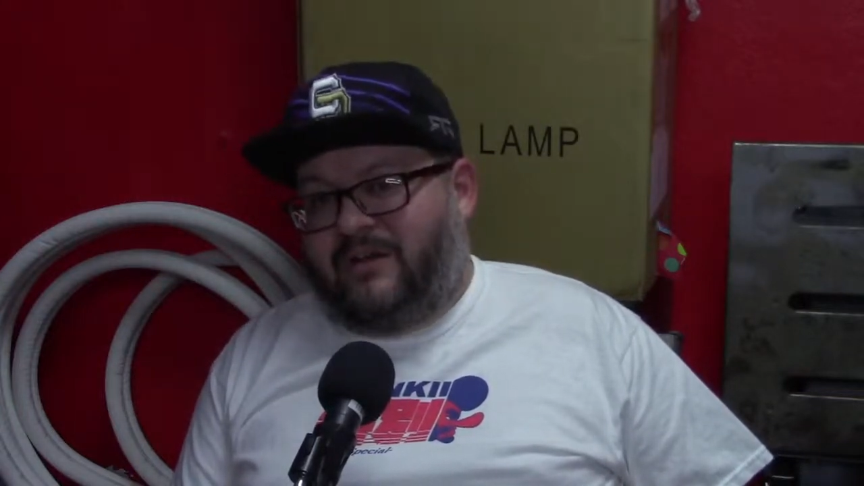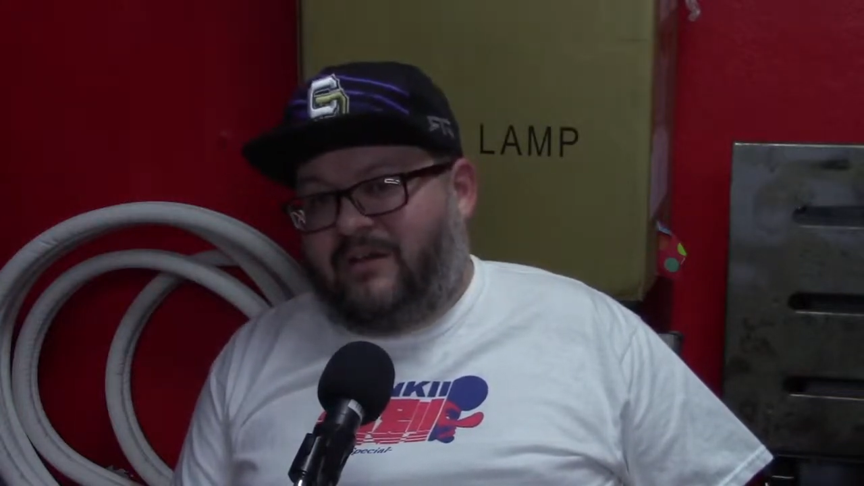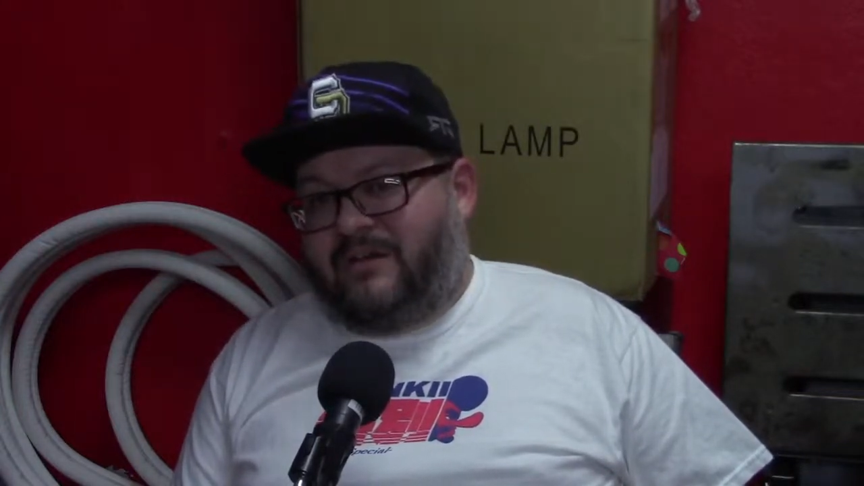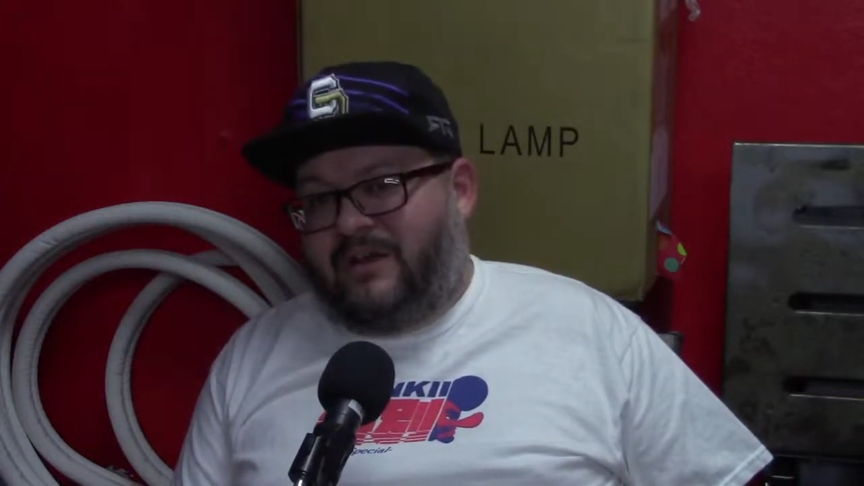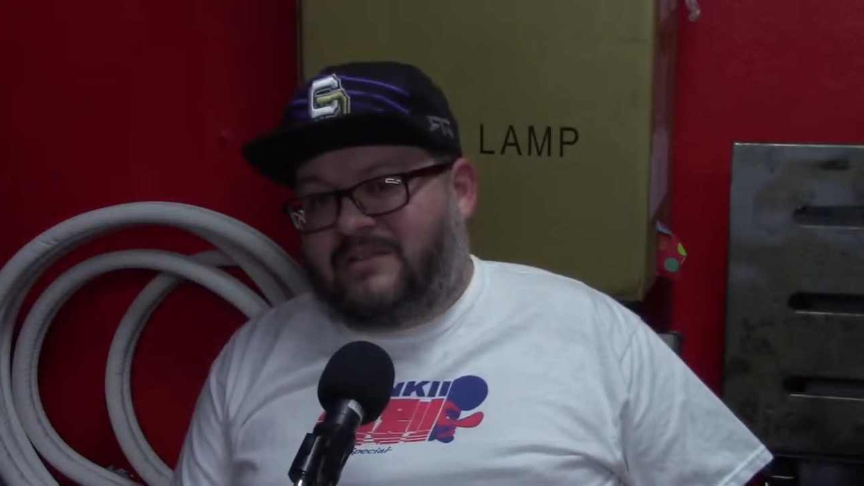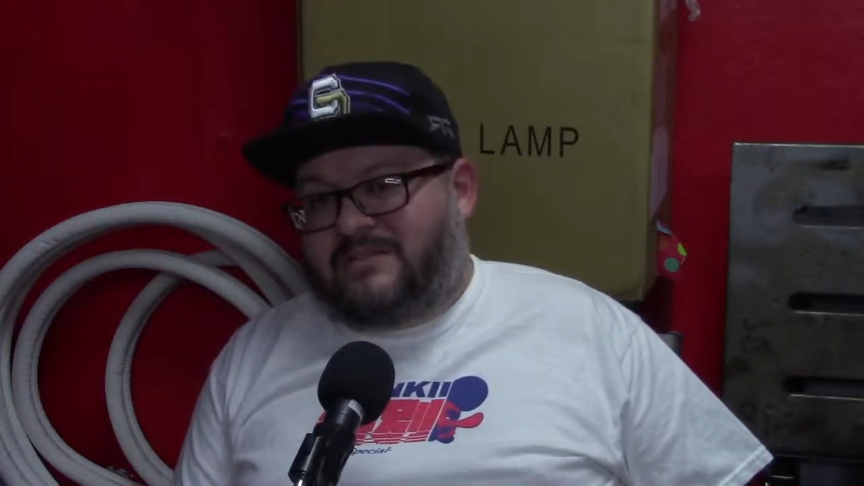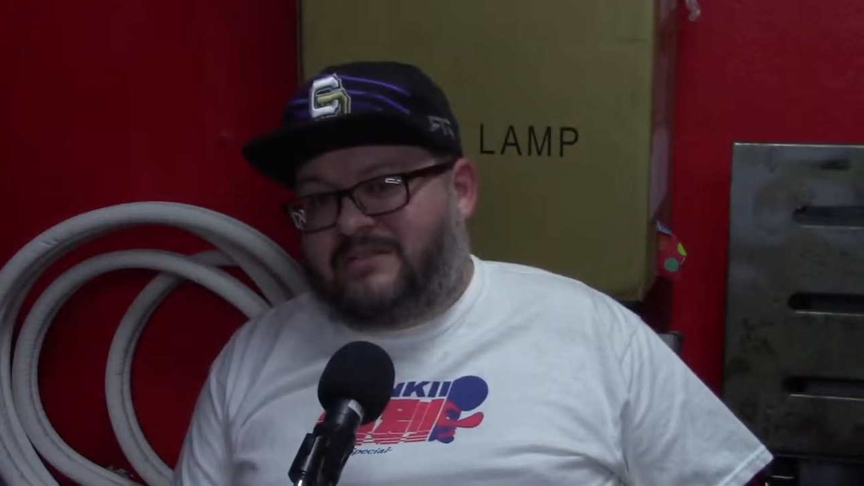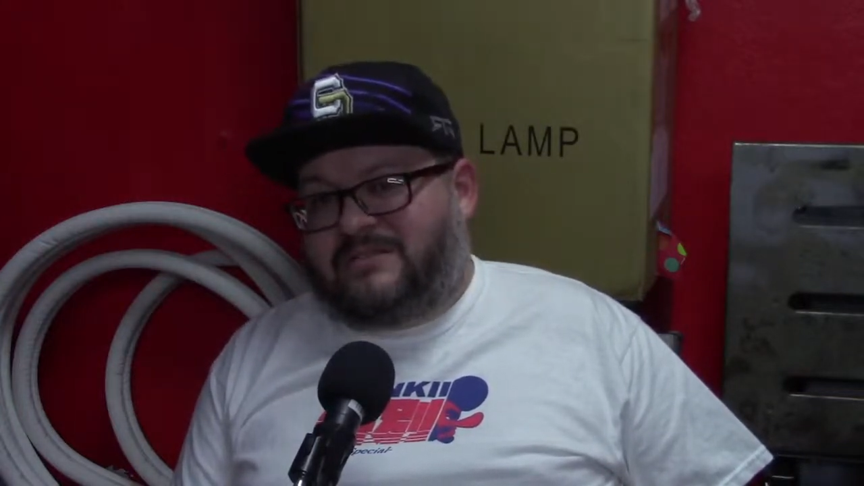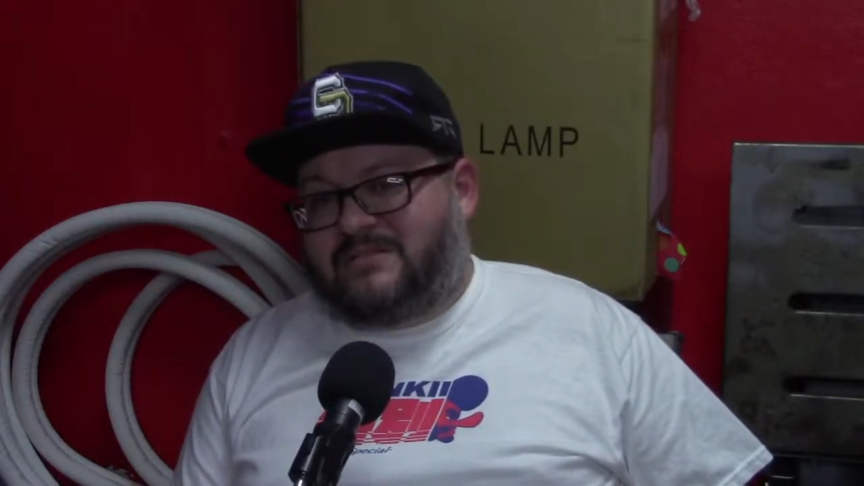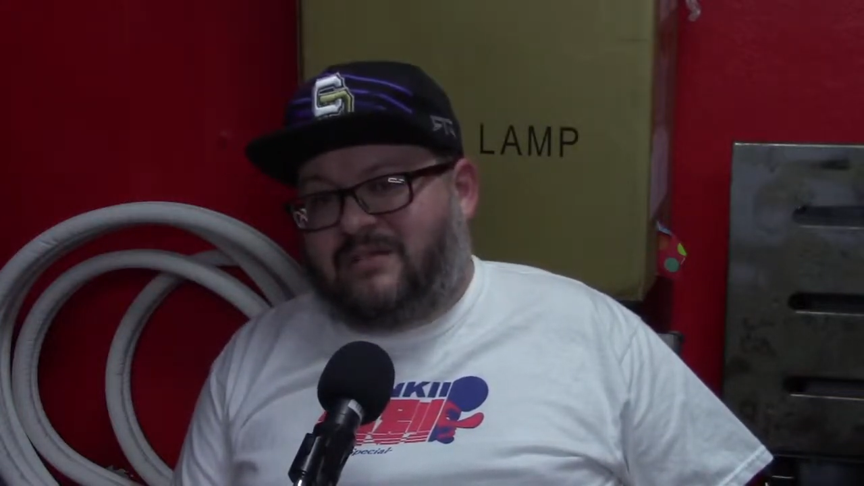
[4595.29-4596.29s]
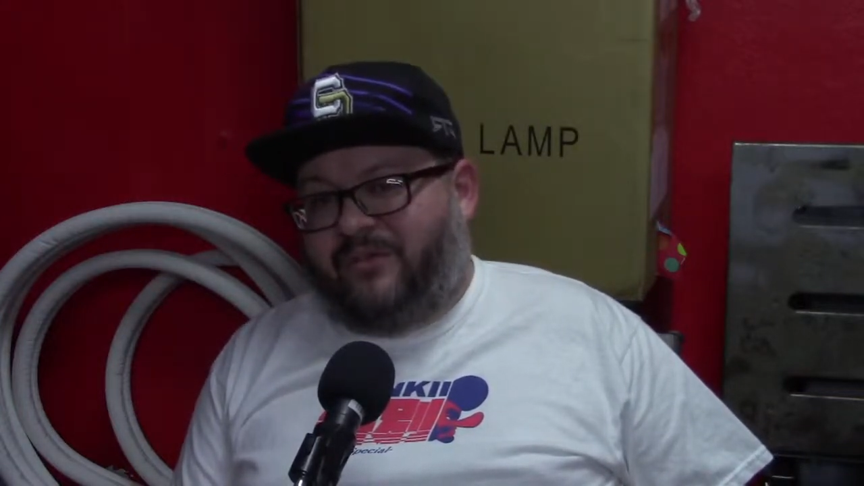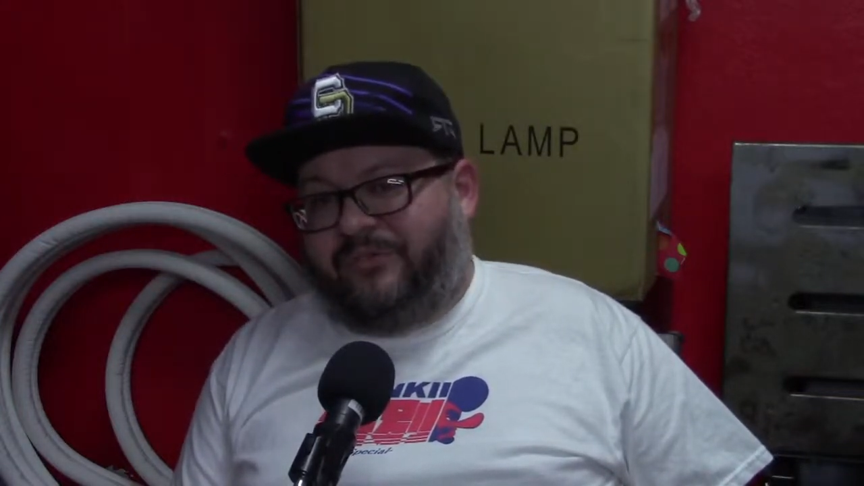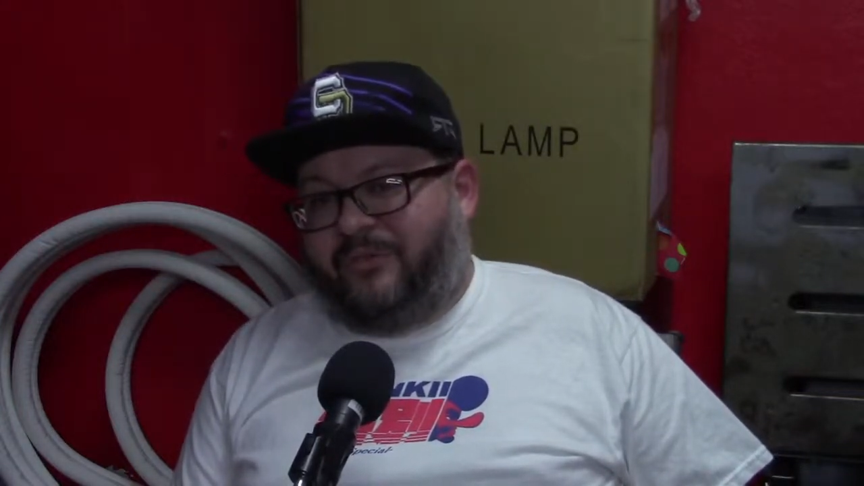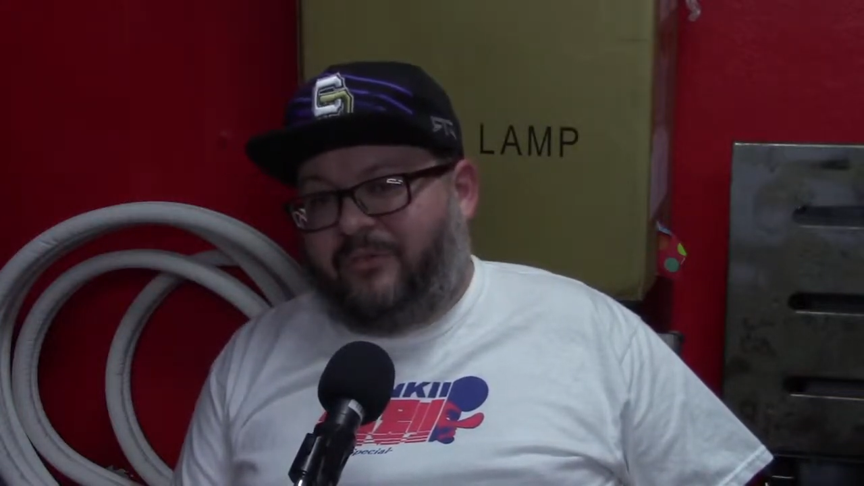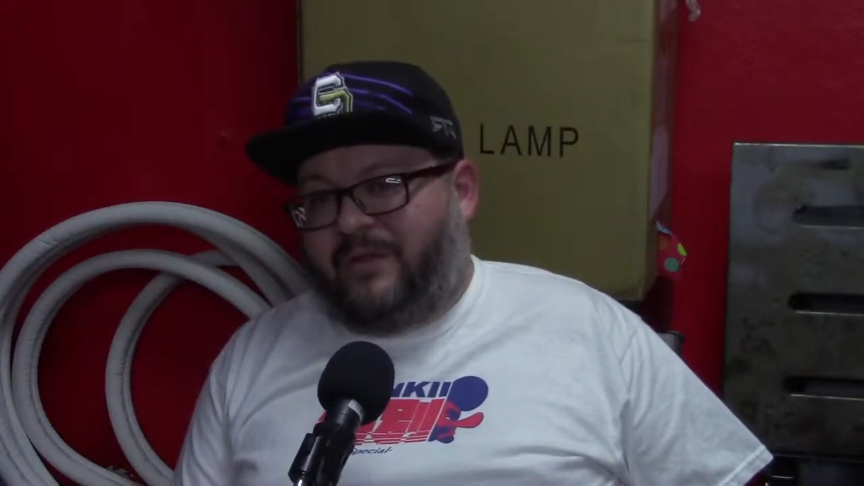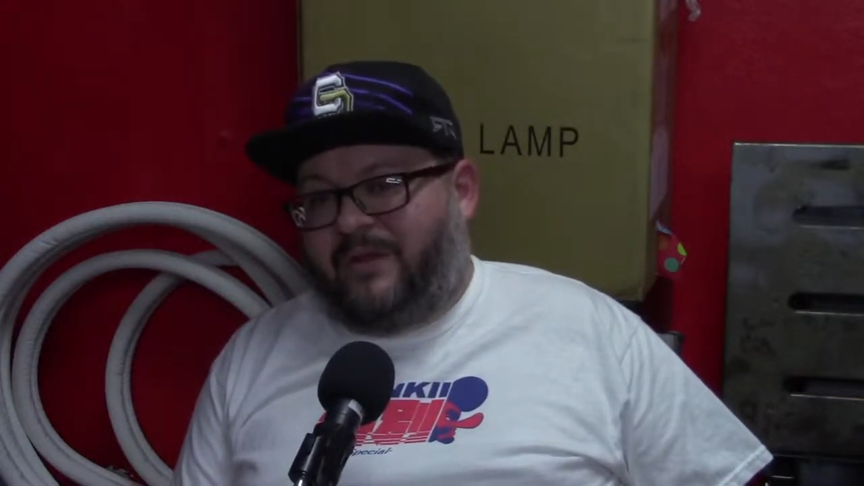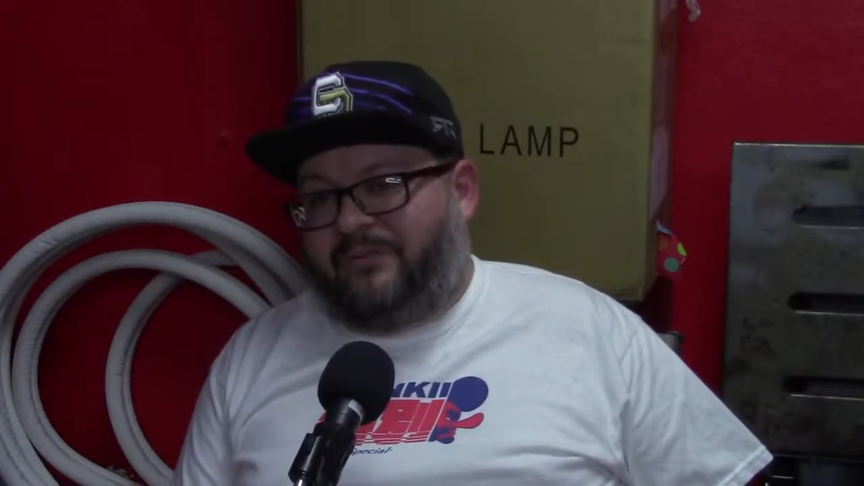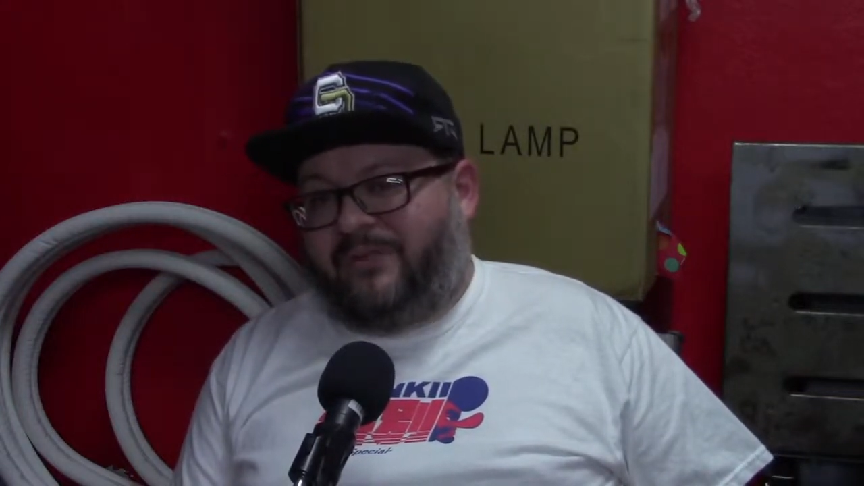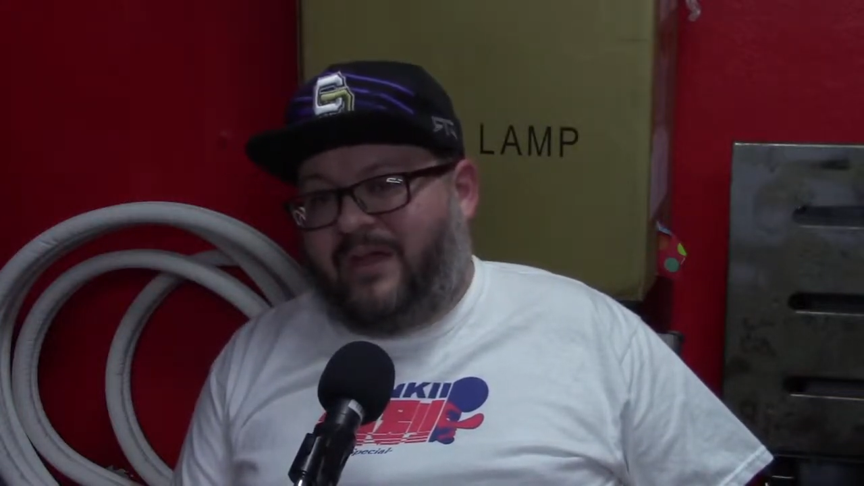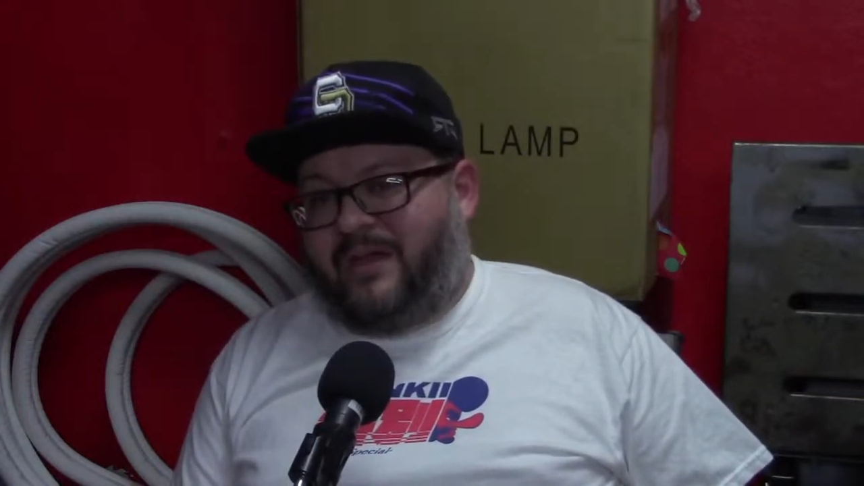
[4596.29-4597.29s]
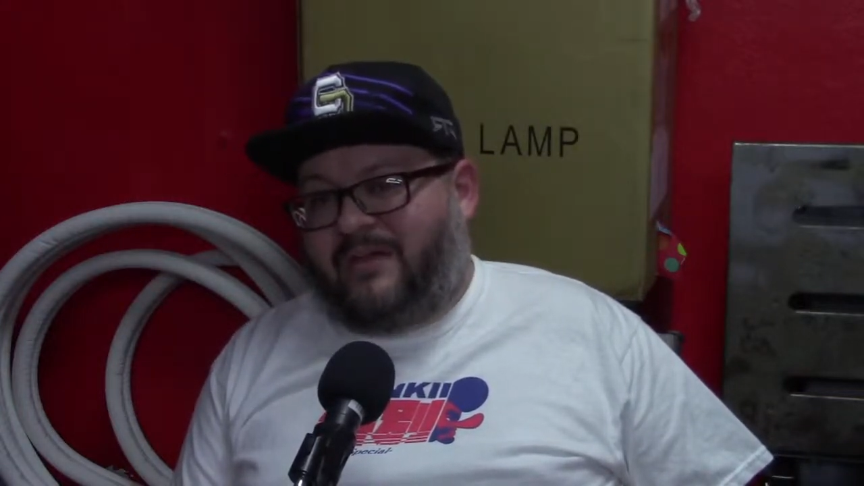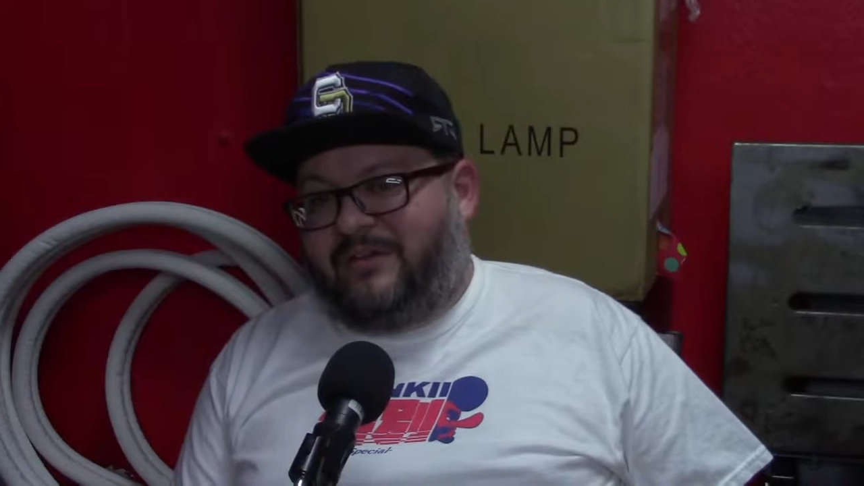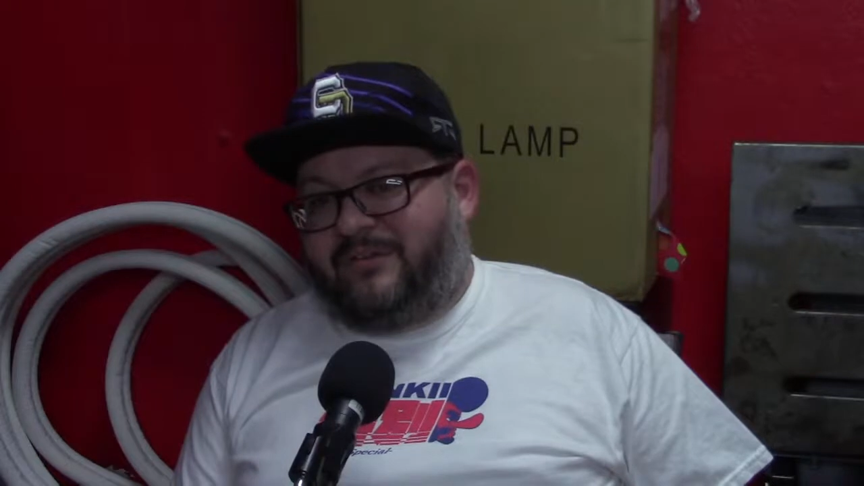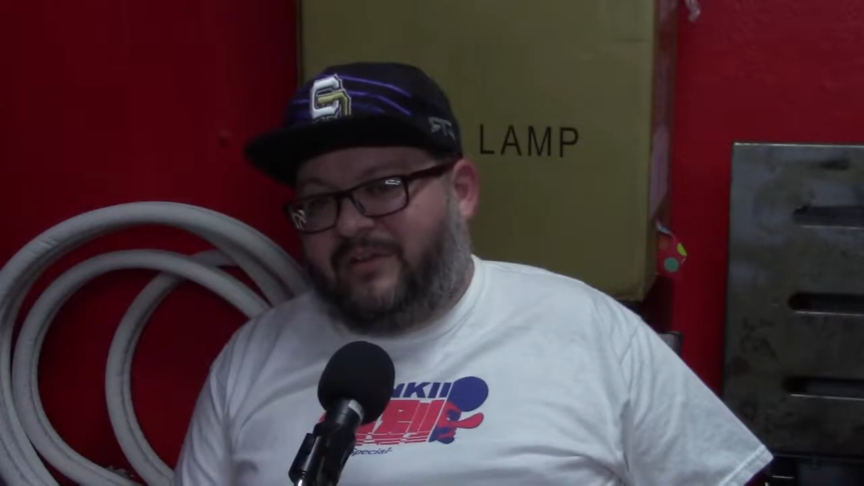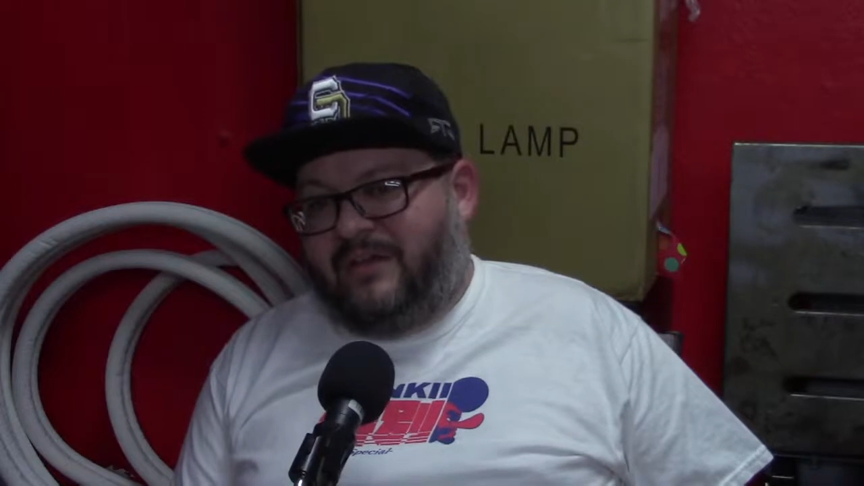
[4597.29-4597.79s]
And that's also kind of sad because,